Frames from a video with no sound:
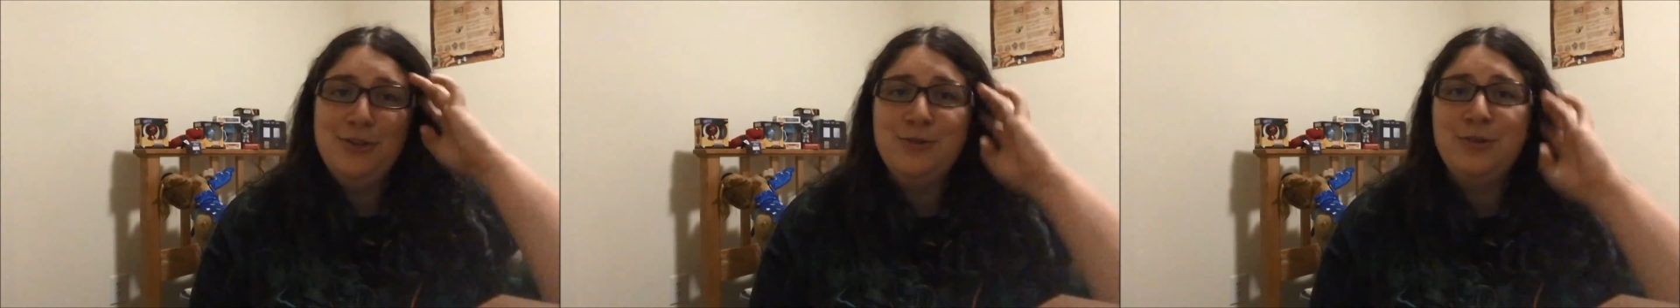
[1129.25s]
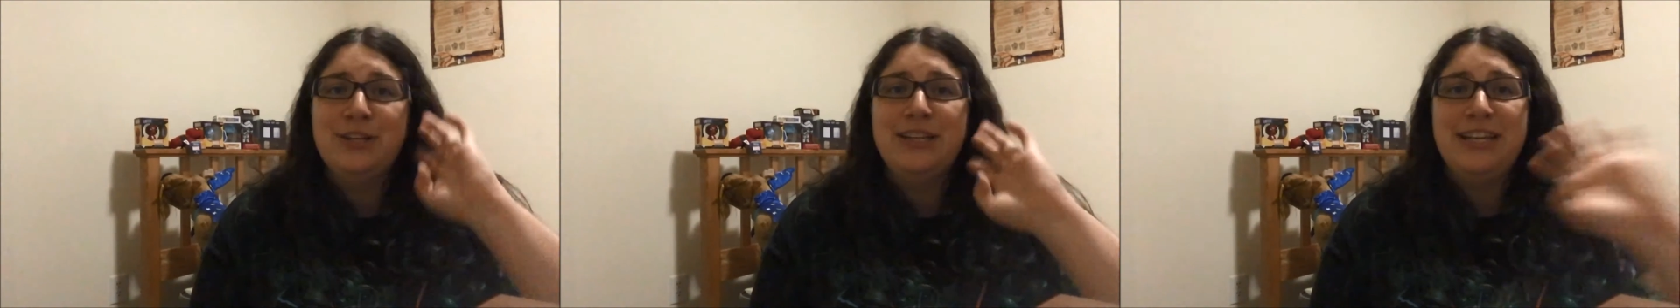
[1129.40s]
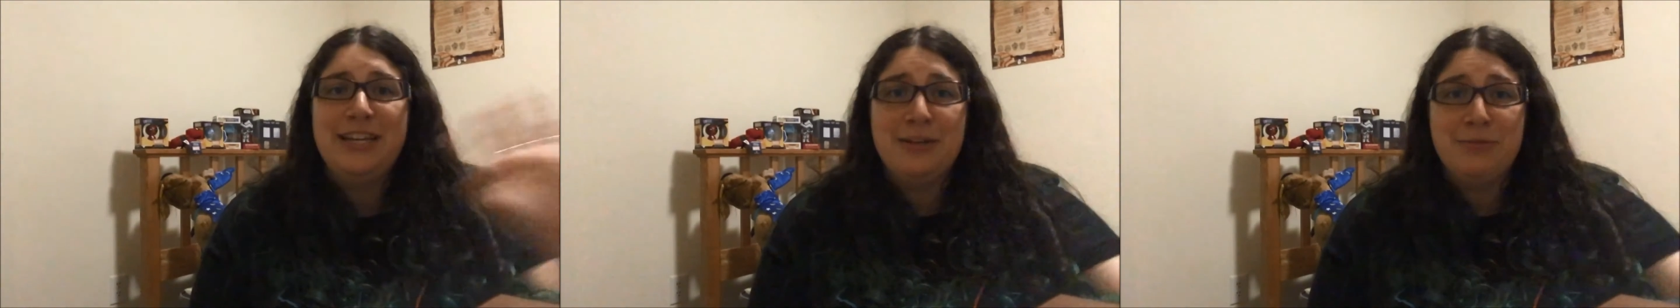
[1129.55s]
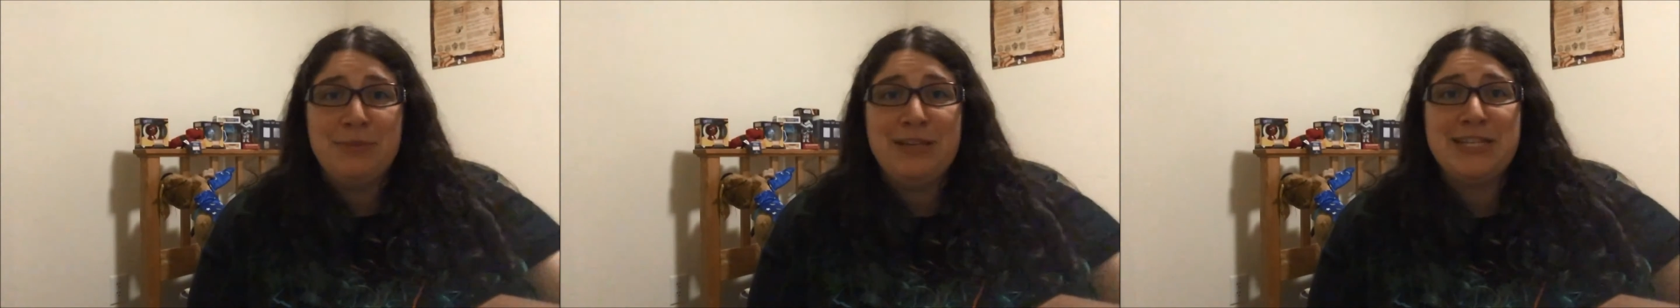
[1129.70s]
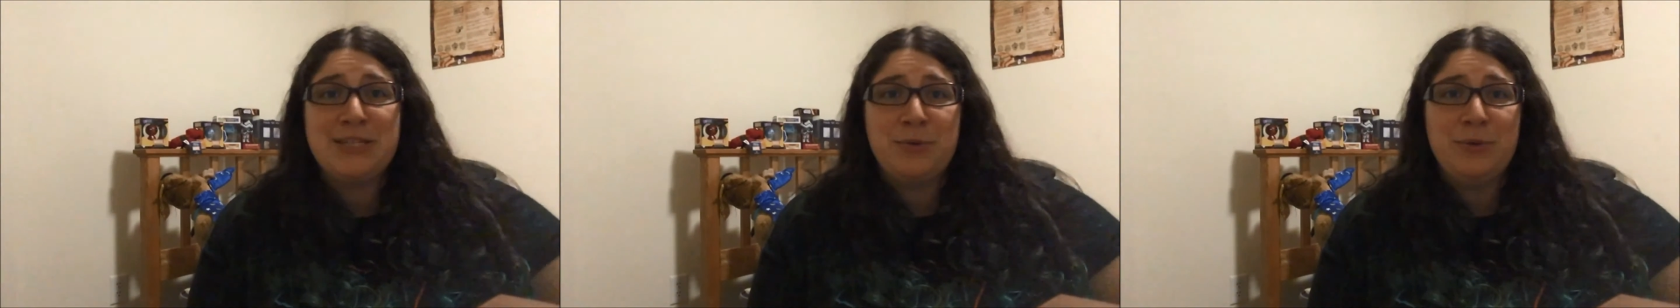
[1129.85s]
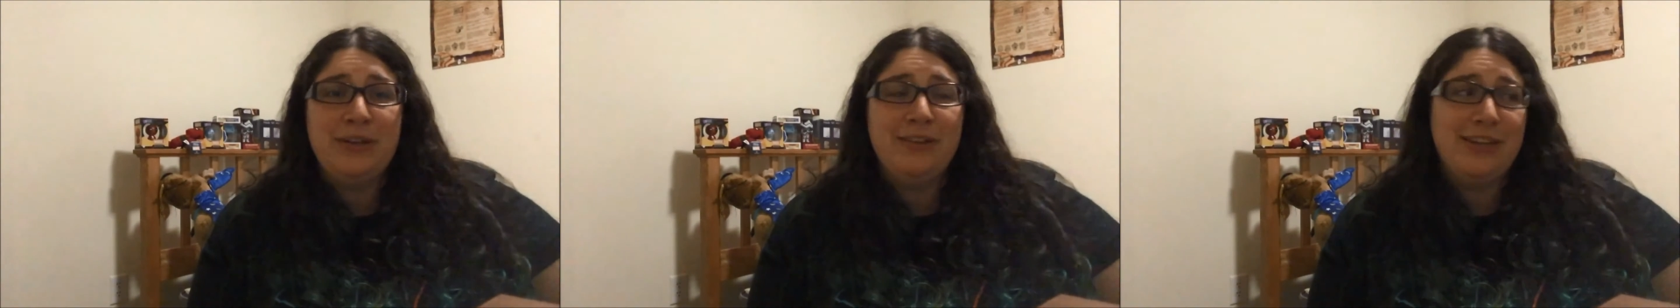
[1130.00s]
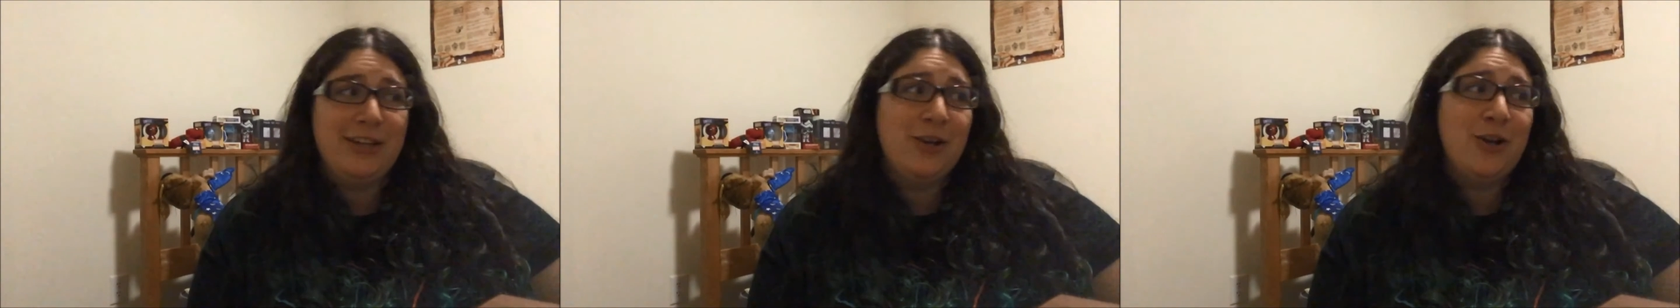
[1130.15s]
you could hear me
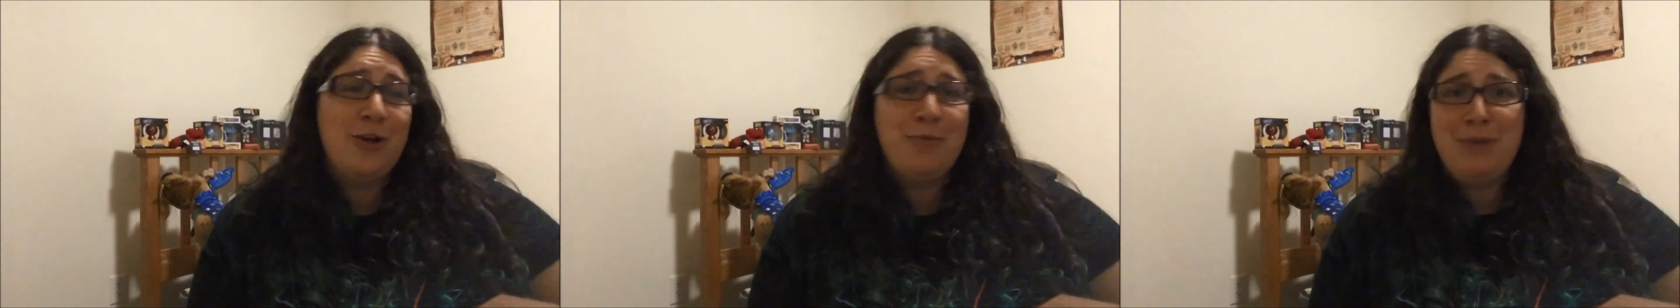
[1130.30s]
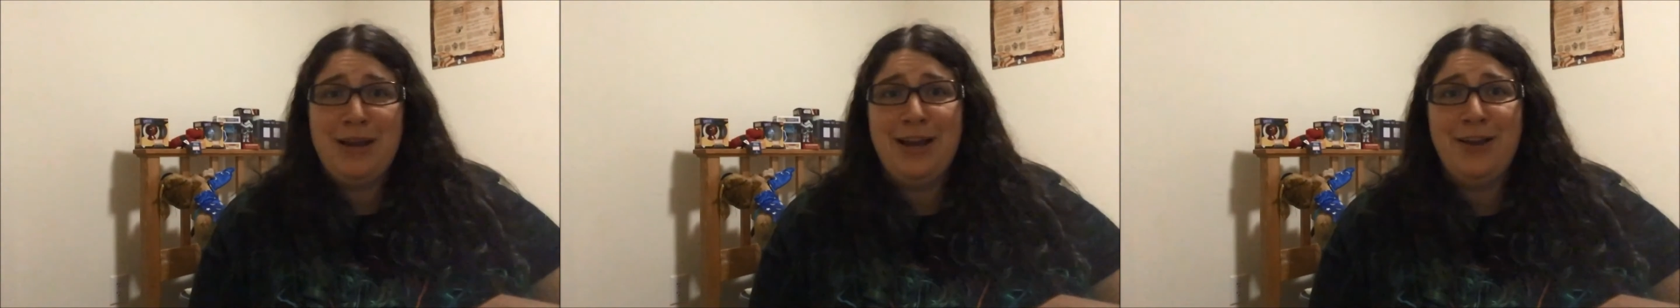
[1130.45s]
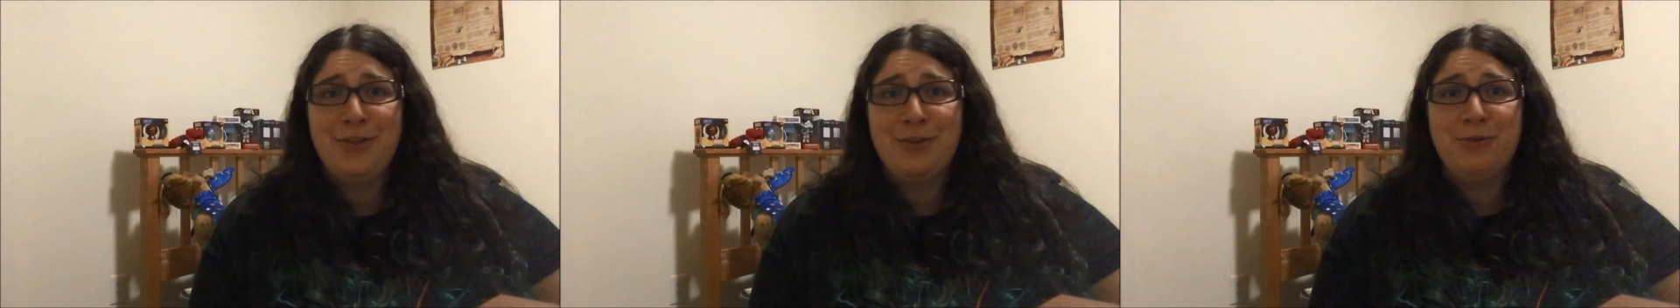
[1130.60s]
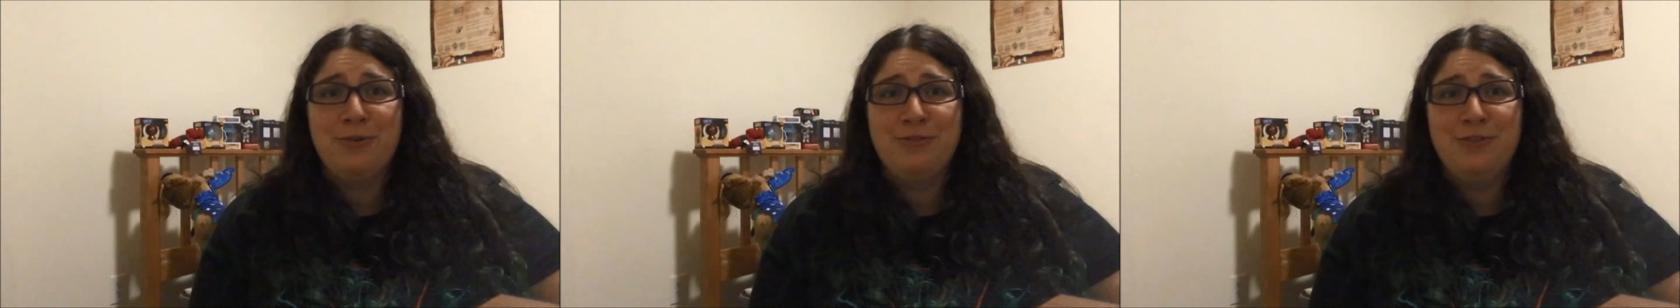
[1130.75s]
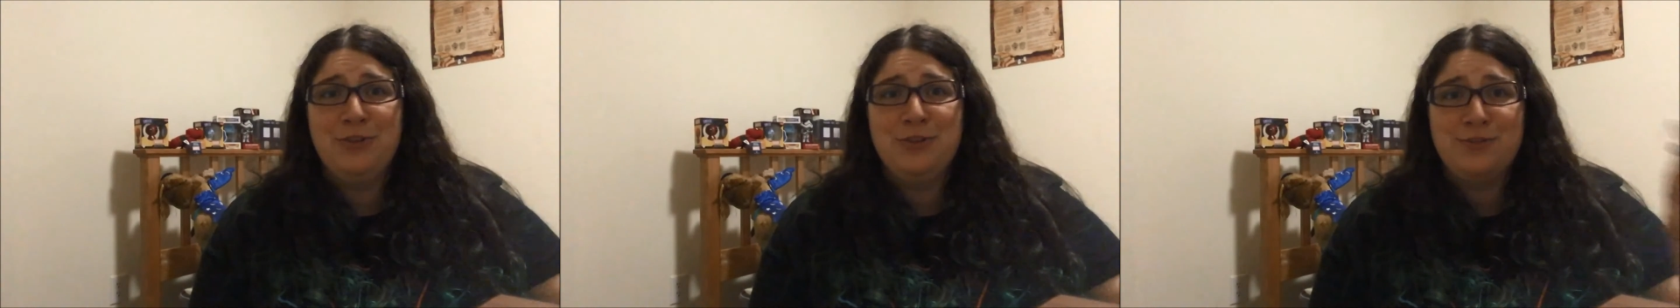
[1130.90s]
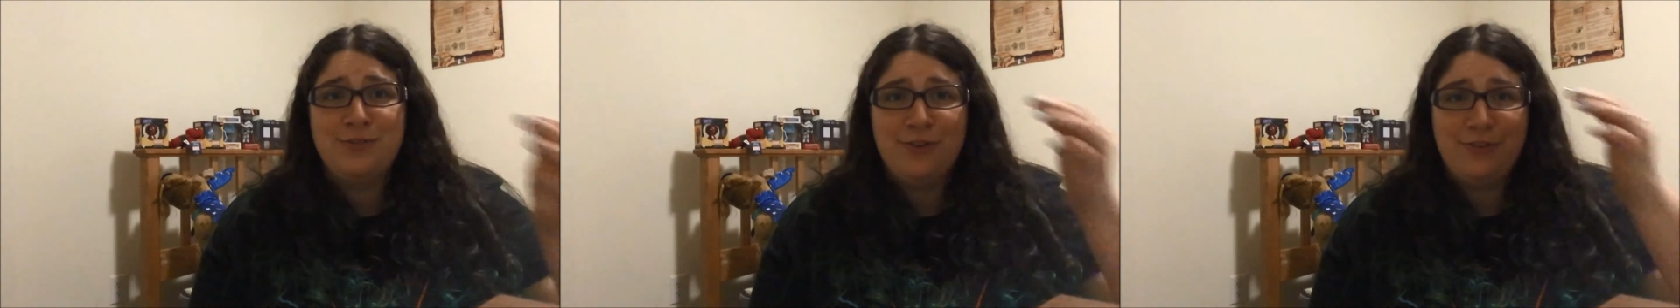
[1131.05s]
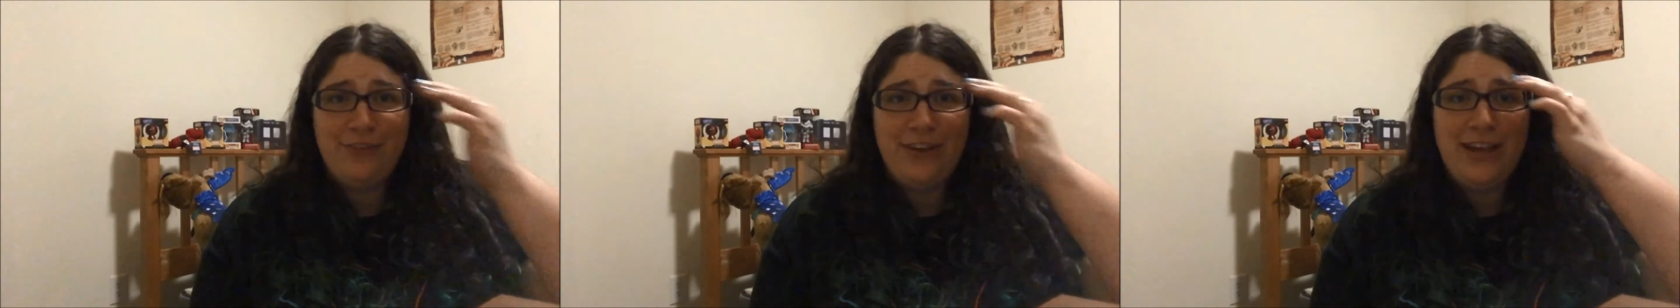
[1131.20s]
squealing on all my other
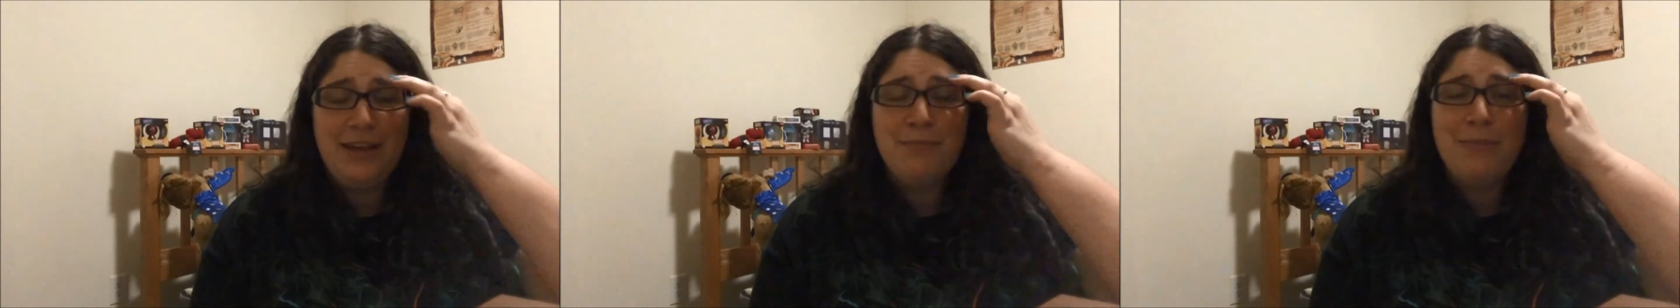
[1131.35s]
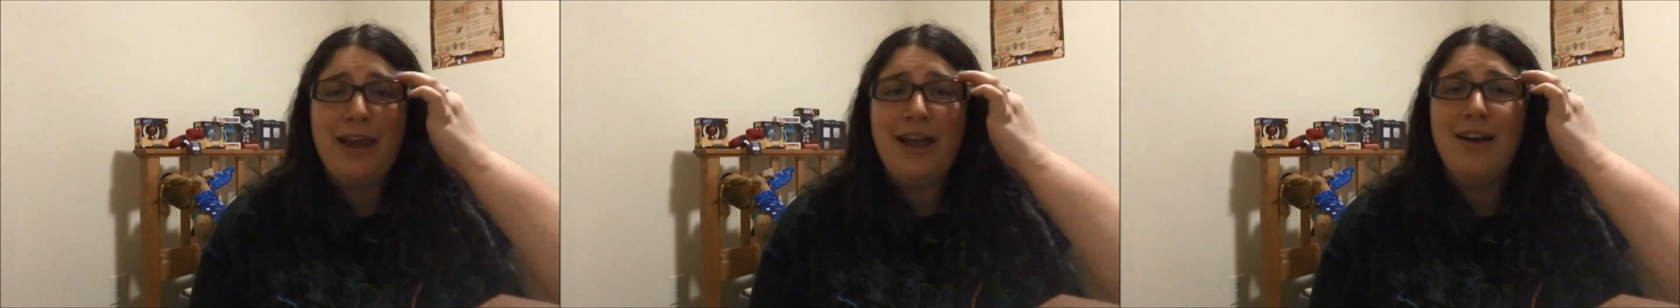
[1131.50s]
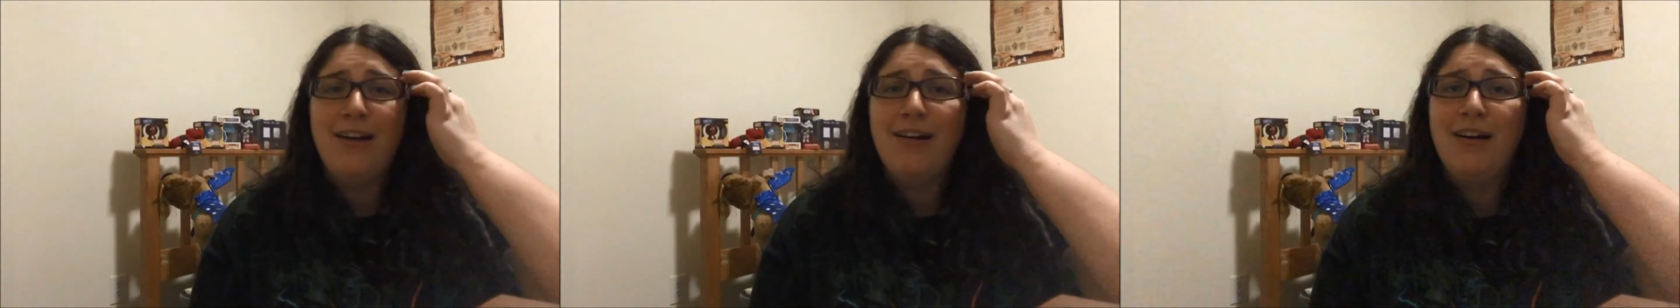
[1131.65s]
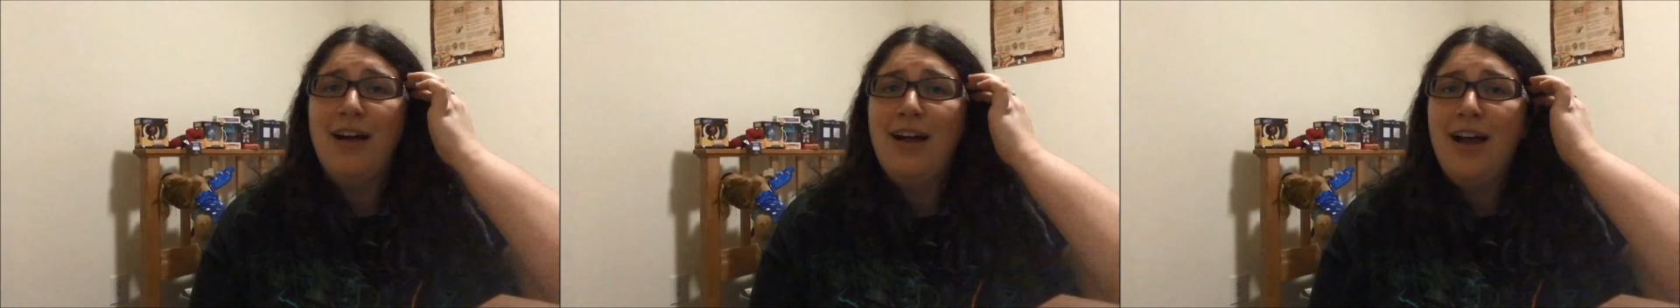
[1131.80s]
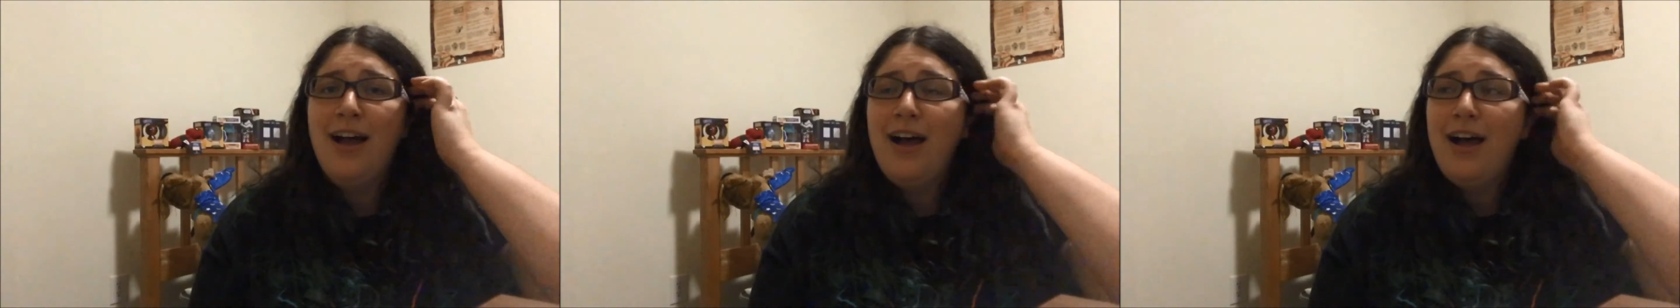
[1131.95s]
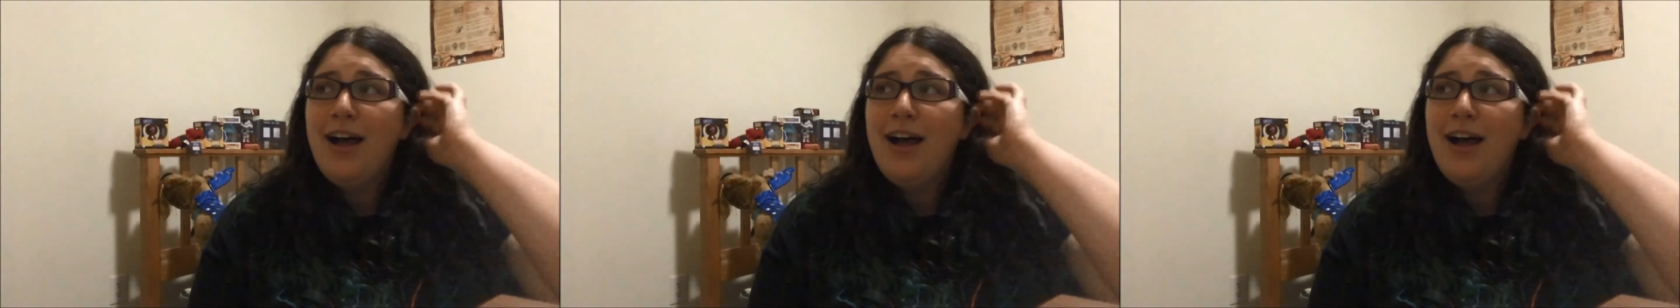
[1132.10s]
reviews for Fanmail.